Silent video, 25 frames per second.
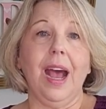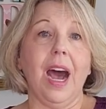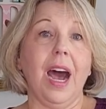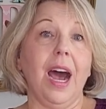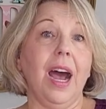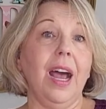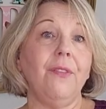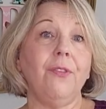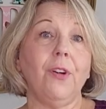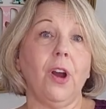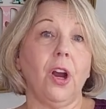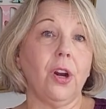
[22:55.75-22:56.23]

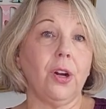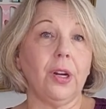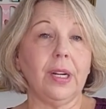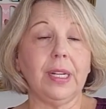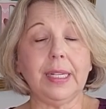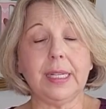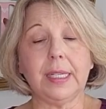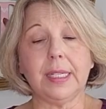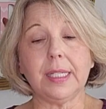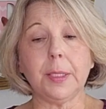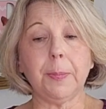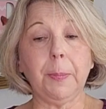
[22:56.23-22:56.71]
I've
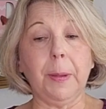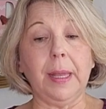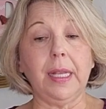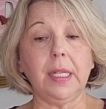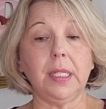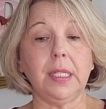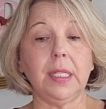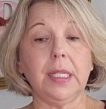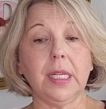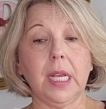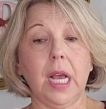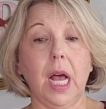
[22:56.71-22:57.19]
already
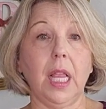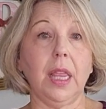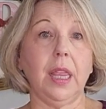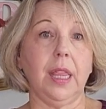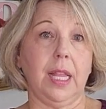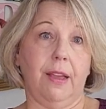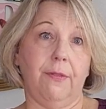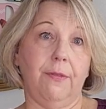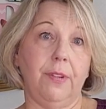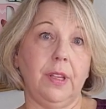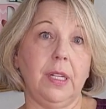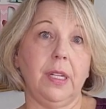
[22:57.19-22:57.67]
spent
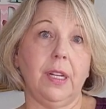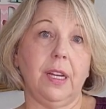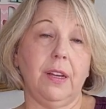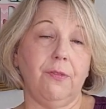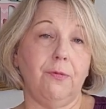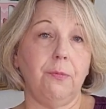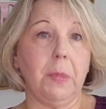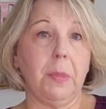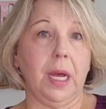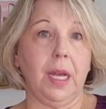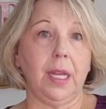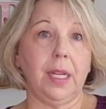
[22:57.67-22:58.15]
11
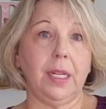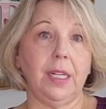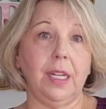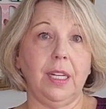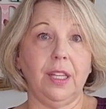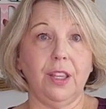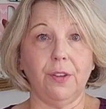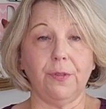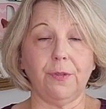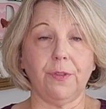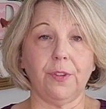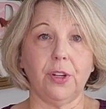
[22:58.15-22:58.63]
of mine
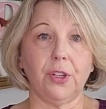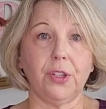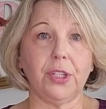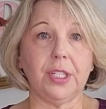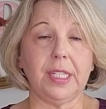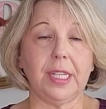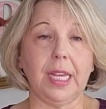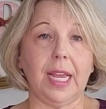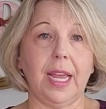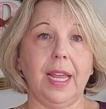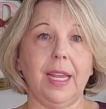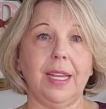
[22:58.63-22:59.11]
in the
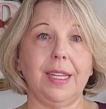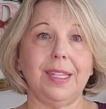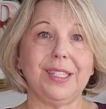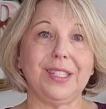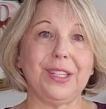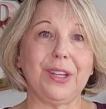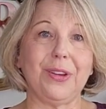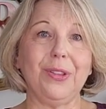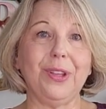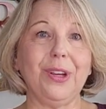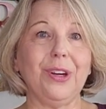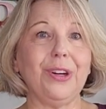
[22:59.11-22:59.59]
first day,
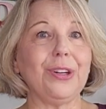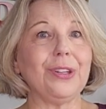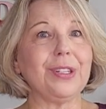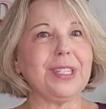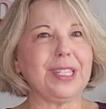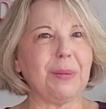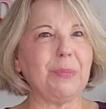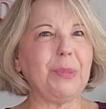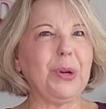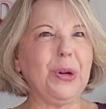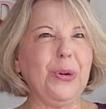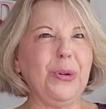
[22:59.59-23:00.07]
so there are
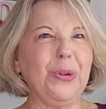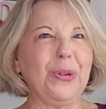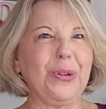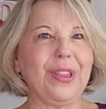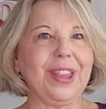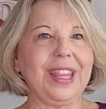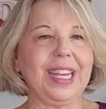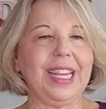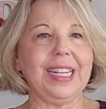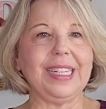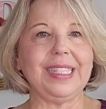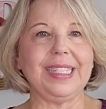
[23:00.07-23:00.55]
some cool
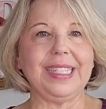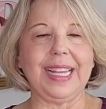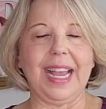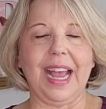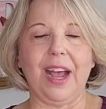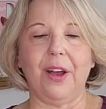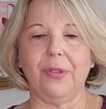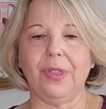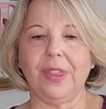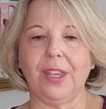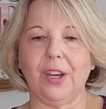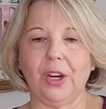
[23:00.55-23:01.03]
things
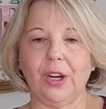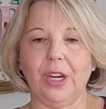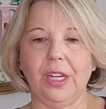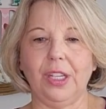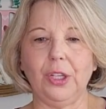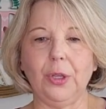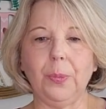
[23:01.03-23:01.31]
out there, and you